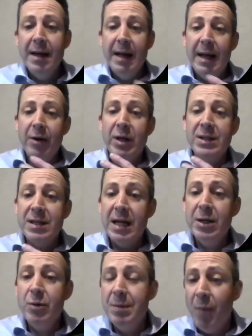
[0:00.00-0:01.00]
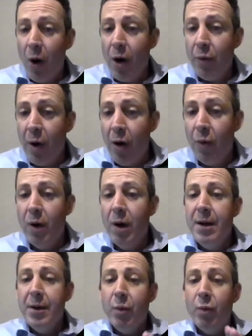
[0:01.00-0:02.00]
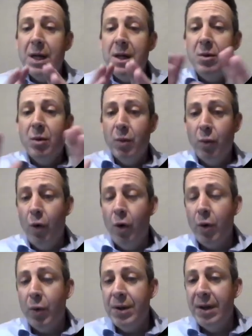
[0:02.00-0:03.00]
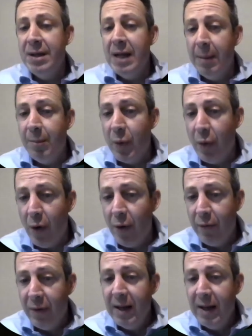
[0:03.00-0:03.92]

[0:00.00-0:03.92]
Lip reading: And I can tell you in my role, we work with a number of